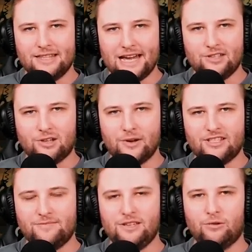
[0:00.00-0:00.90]
That is
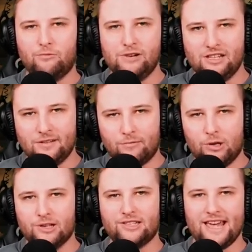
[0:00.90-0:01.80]
going to be your William
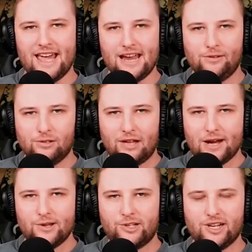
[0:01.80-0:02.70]
Wallace and your
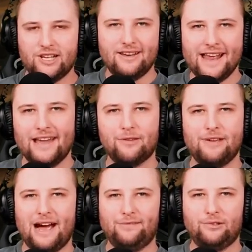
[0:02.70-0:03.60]
Liucci. Now that
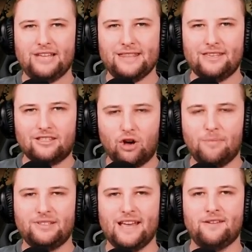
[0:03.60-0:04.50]
we have looked at the
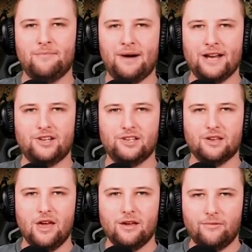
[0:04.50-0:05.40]
top 7
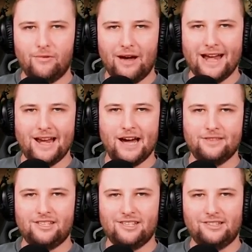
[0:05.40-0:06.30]
marches right now,
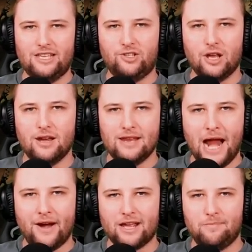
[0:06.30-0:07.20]
this is the
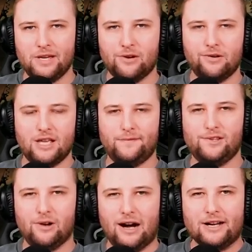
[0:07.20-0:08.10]
generic build if
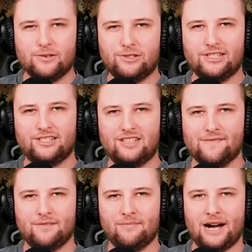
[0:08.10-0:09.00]
you are using
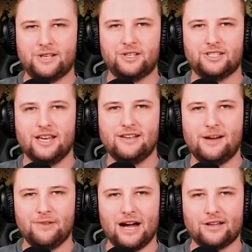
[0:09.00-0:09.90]
7 marches.
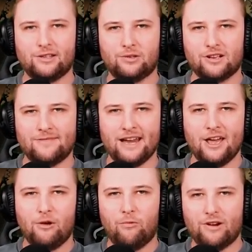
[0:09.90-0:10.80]
Now, we are going to talk about
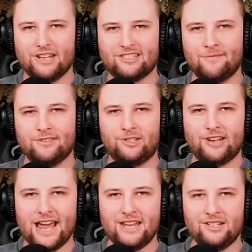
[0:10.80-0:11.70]
what are some of the
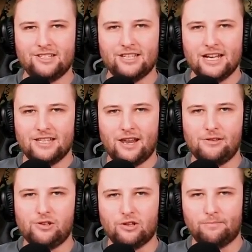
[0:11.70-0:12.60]
changes
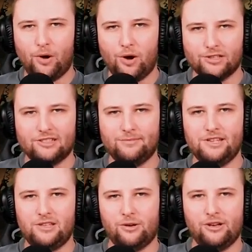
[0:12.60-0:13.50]
that you could
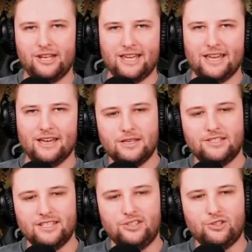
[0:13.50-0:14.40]
possibly do here.
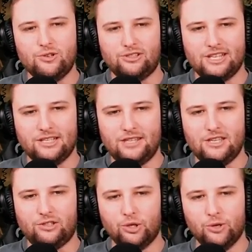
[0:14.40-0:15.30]
This is using
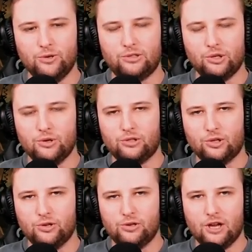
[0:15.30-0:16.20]
the
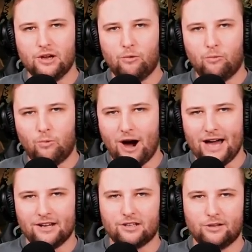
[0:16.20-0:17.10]

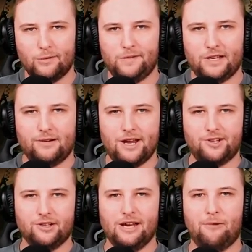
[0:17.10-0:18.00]
2-2-2-1
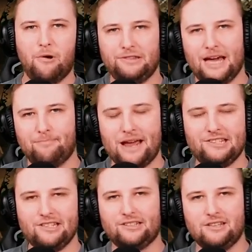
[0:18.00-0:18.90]
configuration. Now, what that
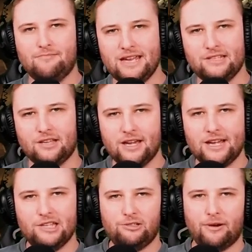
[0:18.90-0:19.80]
basically means
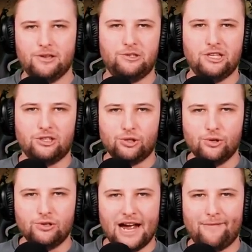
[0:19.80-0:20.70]
is you are using
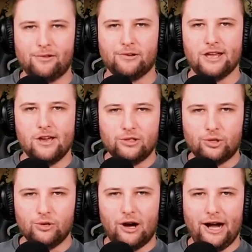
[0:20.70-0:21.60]
2 cavalry,
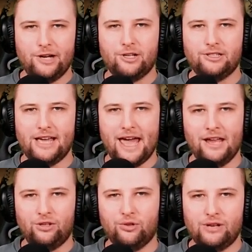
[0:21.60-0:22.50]
2 archers,
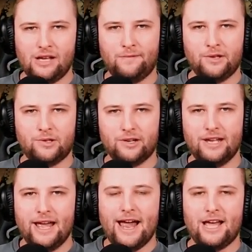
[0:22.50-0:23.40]
and 2
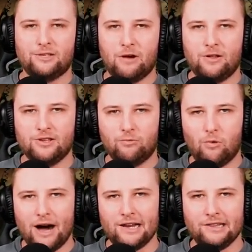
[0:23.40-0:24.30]
infantry, as well as
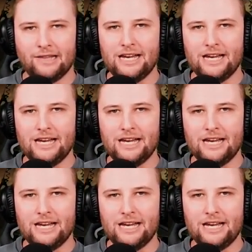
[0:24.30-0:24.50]
1